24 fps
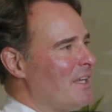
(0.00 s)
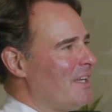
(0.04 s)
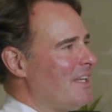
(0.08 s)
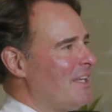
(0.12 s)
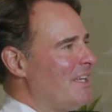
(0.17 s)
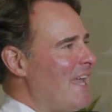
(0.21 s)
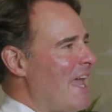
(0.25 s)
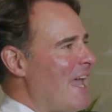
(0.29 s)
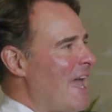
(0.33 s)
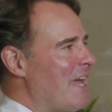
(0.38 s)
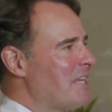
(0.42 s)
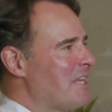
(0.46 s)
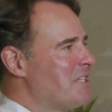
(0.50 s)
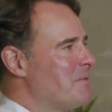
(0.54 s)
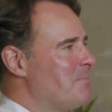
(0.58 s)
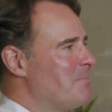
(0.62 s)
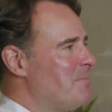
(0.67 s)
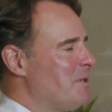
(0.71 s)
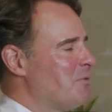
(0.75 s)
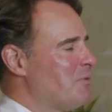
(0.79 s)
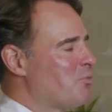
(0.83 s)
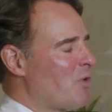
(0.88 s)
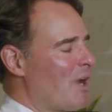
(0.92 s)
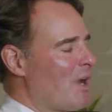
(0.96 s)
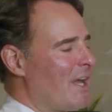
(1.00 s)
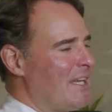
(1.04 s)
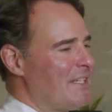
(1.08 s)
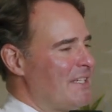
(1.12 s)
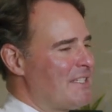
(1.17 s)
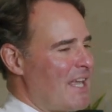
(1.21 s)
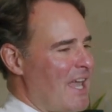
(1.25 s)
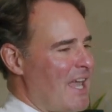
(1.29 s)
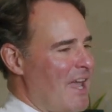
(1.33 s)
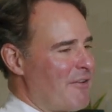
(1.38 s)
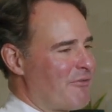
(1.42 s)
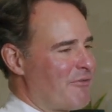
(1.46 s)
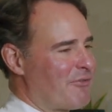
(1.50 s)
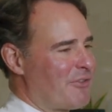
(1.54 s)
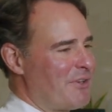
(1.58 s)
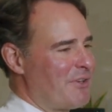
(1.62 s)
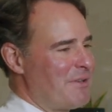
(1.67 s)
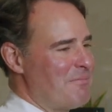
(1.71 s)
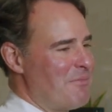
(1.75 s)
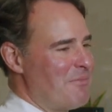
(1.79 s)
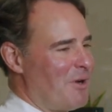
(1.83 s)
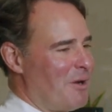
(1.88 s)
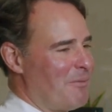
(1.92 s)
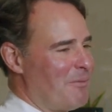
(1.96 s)
he had to be right
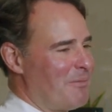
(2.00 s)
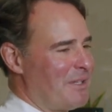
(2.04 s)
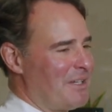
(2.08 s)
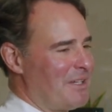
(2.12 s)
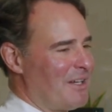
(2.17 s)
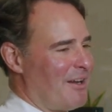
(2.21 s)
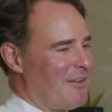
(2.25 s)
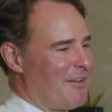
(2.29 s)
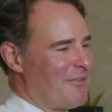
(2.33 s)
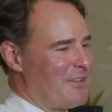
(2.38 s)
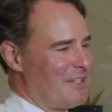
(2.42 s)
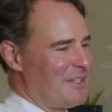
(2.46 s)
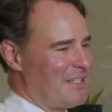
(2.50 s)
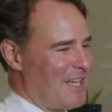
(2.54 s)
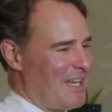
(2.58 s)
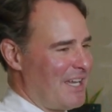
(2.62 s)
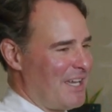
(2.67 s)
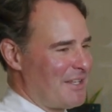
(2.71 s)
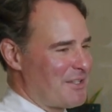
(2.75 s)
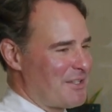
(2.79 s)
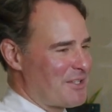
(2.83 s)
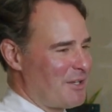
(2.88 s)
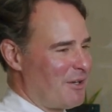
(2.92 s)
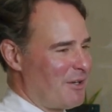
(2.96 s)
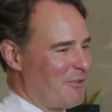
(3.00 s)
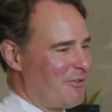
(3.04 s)
every moment of the day. So